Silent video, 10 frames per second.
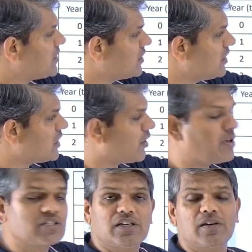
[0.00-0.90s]

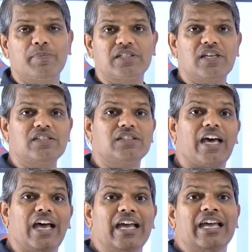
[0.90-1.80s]

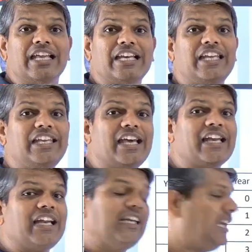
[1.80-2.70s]
the linear
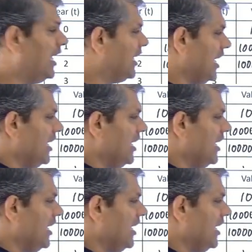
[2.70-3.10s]
decay.